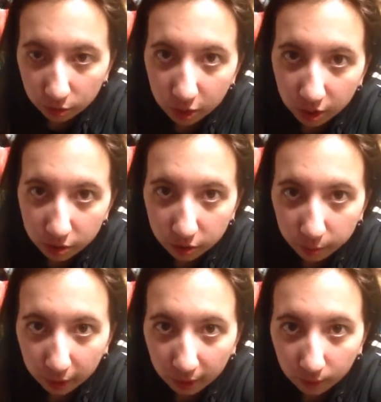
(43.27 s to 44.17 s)
trying to
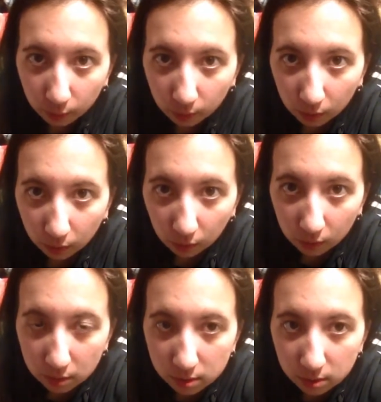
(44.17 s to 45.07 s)
apply for work
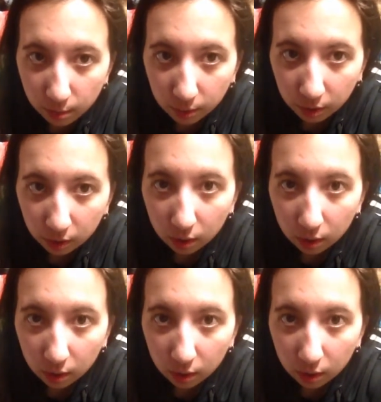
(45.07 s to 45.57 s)
over the summer,